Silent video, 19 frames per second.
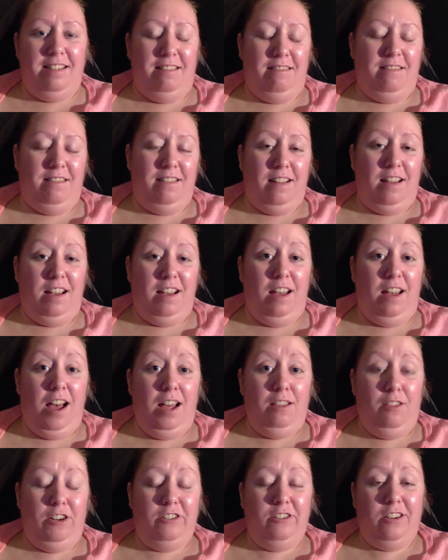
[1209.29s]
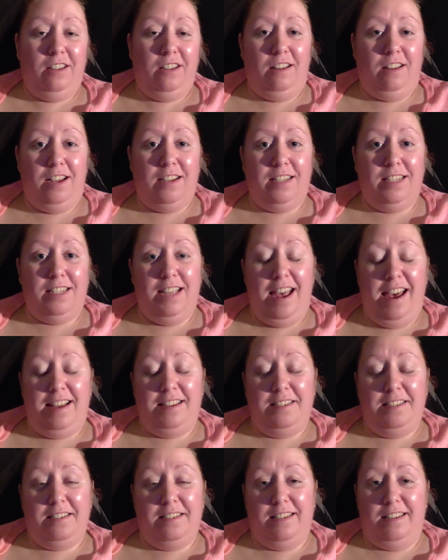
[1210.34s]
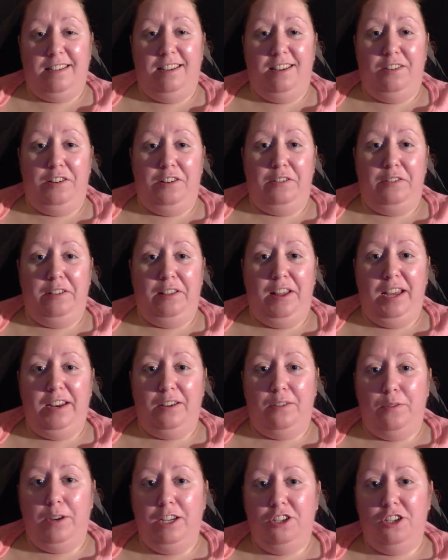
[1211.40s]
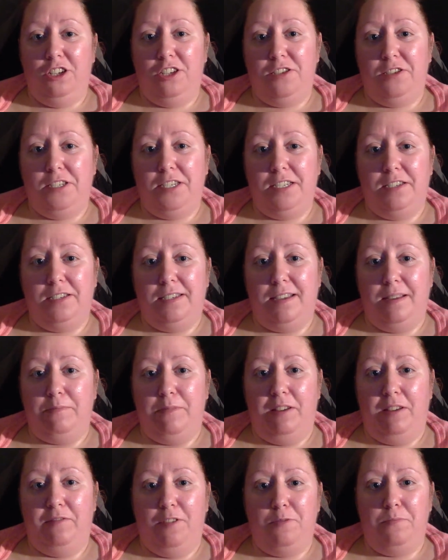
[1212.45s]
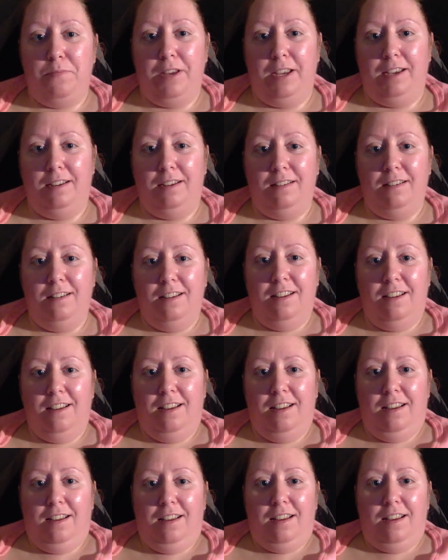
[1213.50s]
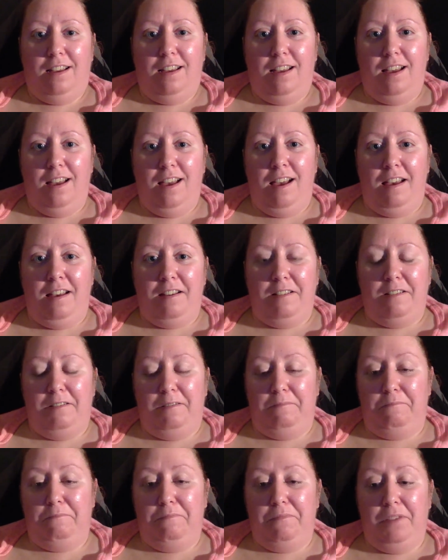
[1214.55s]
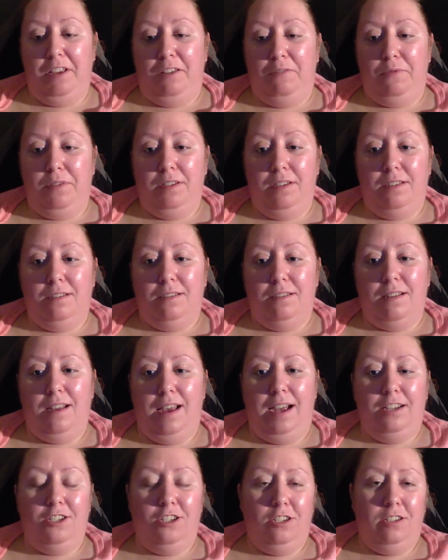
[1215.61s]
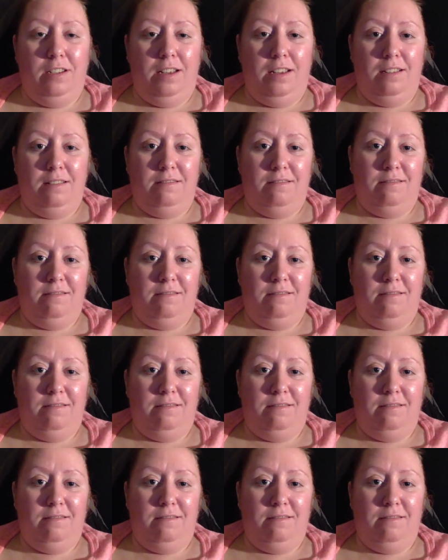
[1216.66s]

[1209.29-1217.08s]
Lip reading: And I learned a lot because I asked, a lot of questions to some of them, and it was actually